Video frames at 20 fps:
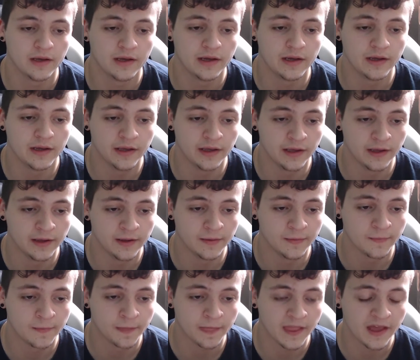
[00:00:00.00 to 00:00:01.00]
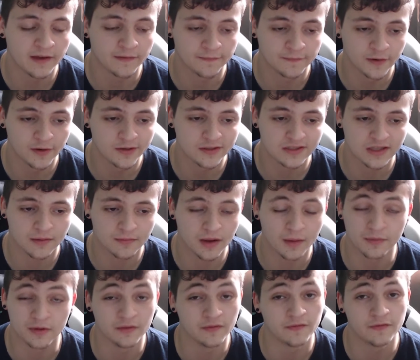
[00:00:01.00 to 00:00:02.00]
And at first,
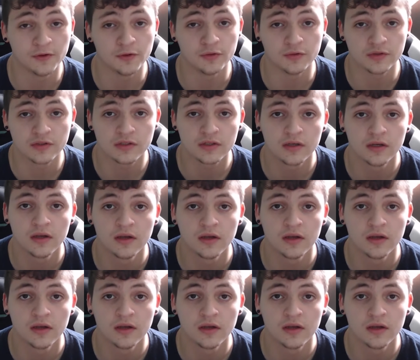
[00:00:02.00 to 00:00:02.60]
I'm confused.